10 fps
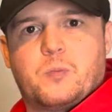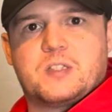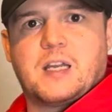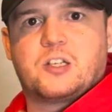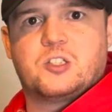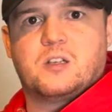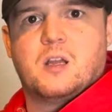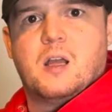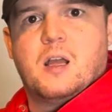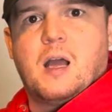protection,
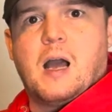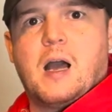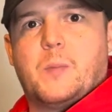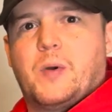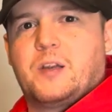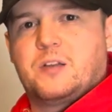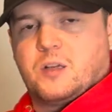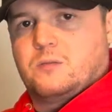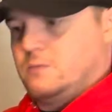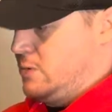but you
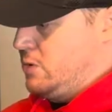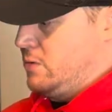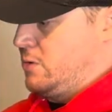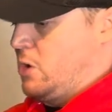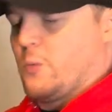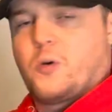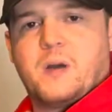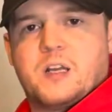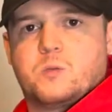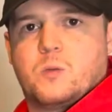don't sort of
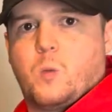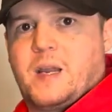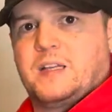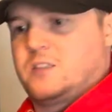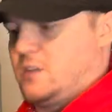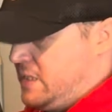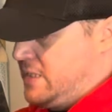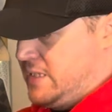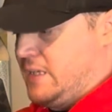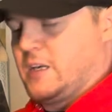compromise with weight. So this
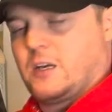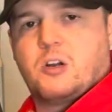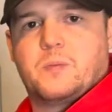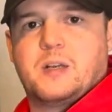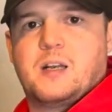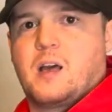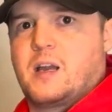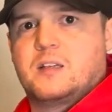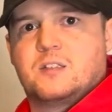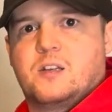is still incredibly
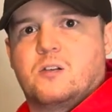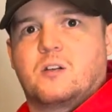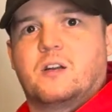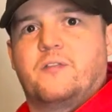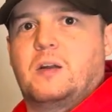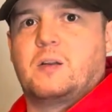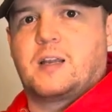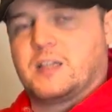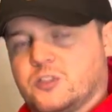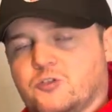light, so you're not going to feel like
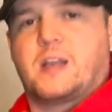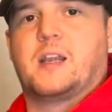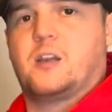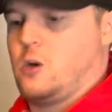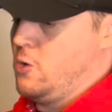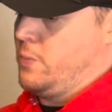it's dragging your whole